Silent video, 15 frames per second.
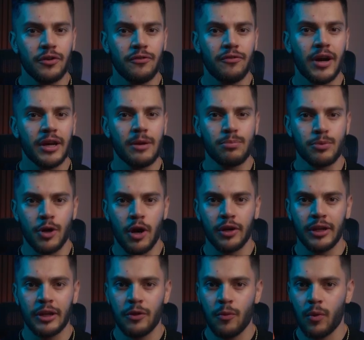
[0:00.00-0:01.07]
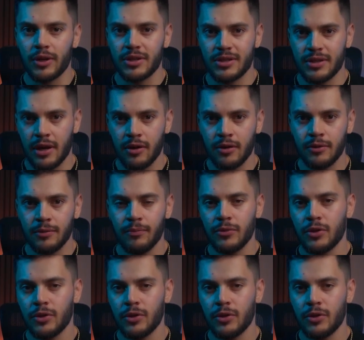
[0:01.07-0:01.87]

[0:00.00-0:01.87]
gonna find a product that you wanna sell.